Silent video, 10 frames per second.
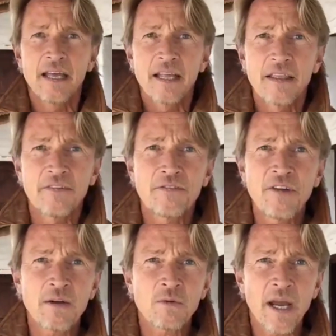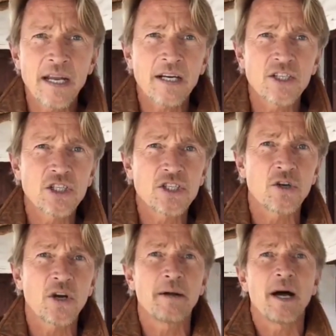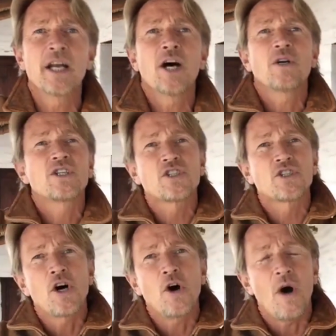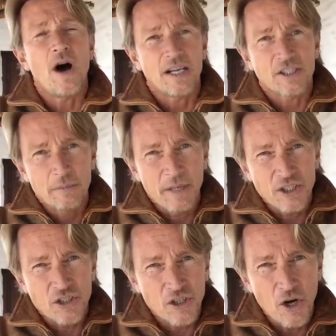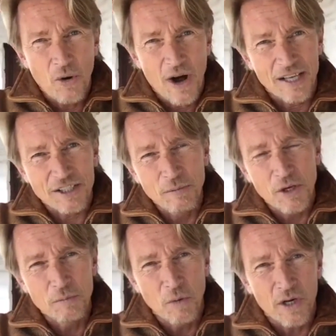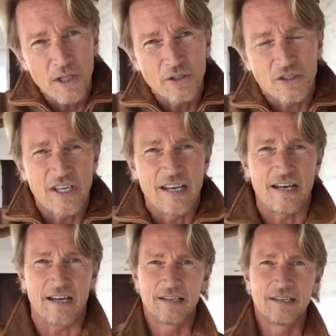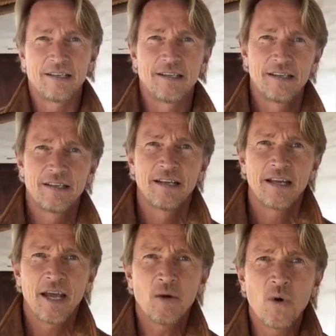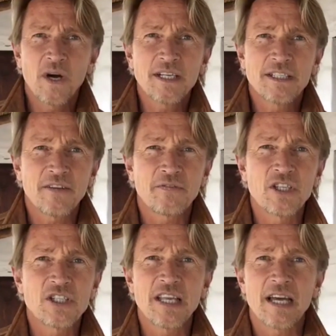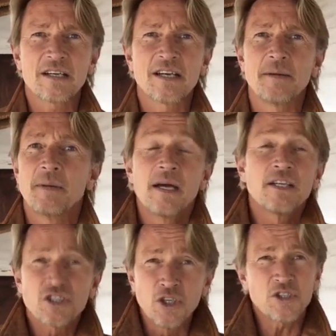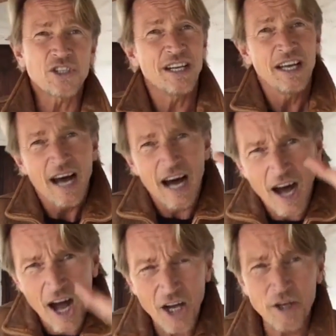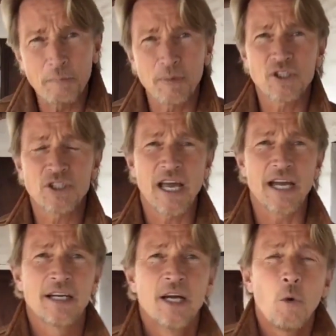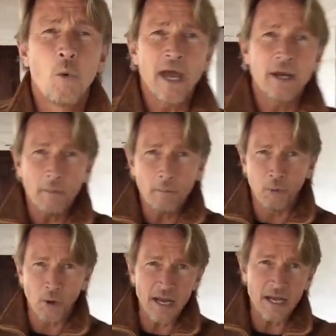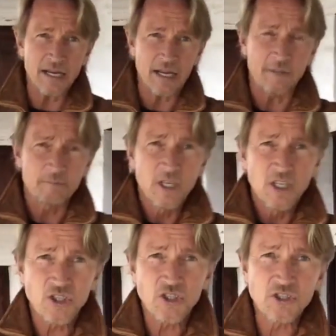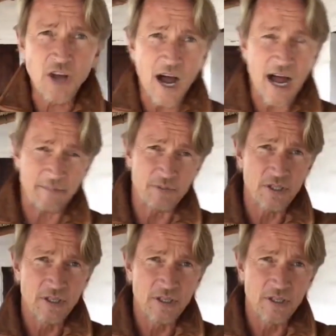the rain energy is incredible. I know, it's so awesome. It is so awesome. Good morning, Lucinda. And what a difference in the outcome. Susan, 100%. When Brady stopped